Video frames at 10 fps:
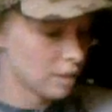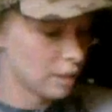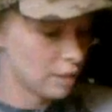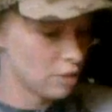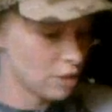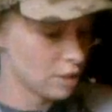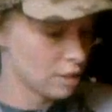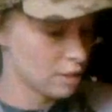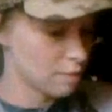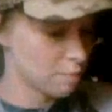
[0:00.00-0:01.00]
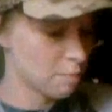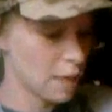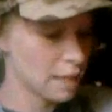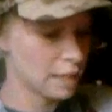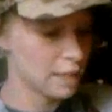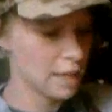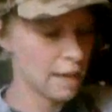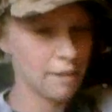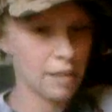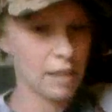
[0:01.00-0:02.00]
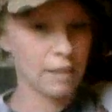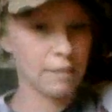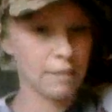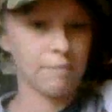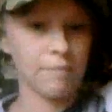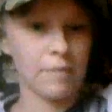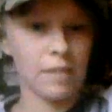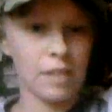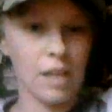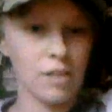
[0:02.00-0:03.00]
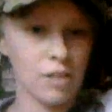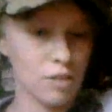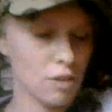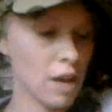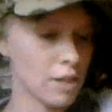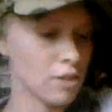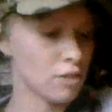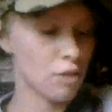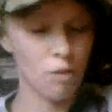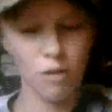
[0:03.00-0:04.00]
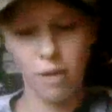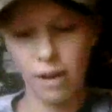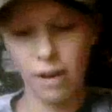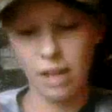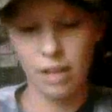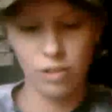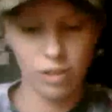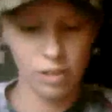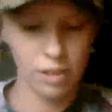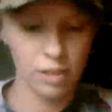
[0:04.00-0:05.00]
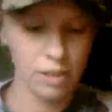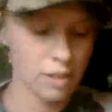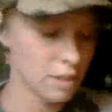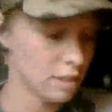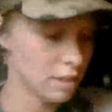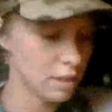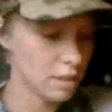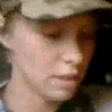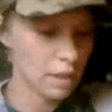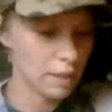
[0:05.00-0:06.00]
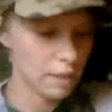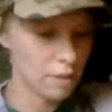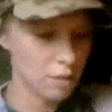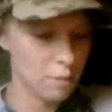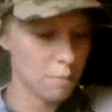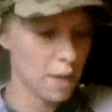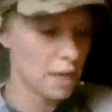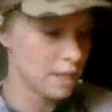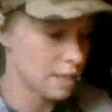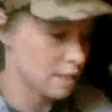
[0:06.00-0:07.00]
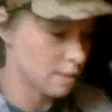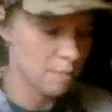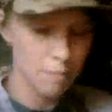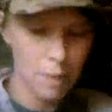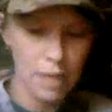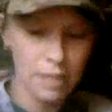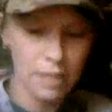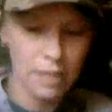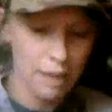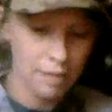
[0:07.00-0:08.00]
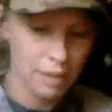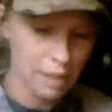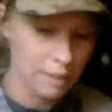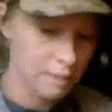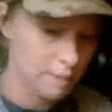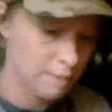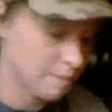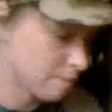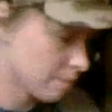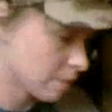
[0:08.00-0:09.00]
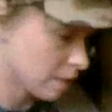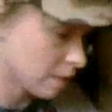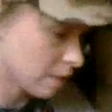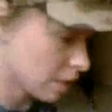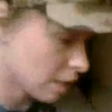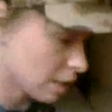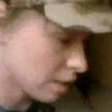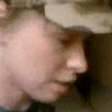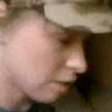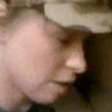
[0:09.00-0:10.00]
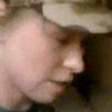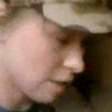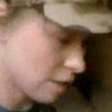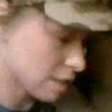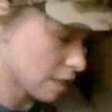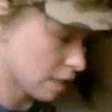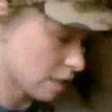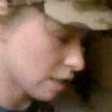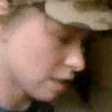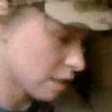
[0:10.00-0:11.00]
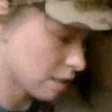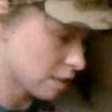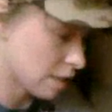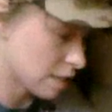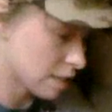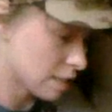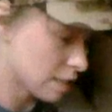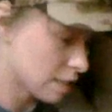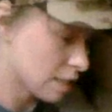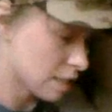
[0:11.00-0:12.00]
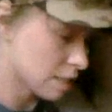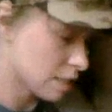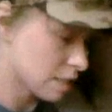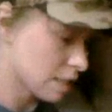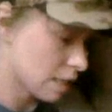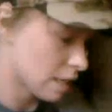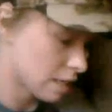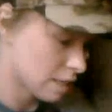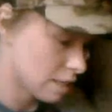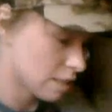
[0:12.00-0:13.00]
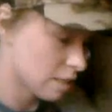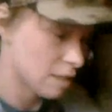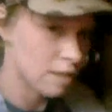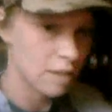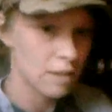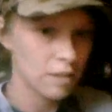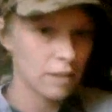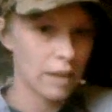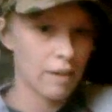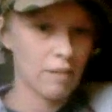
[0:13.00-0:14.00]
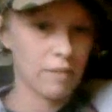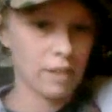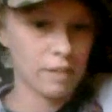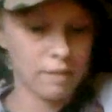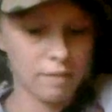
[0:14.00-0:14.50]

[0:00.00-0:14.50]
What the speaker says: and then just paint it down again. See, I just tore around the edges, and then you want to paint it down again. So you got a nice slick layer of it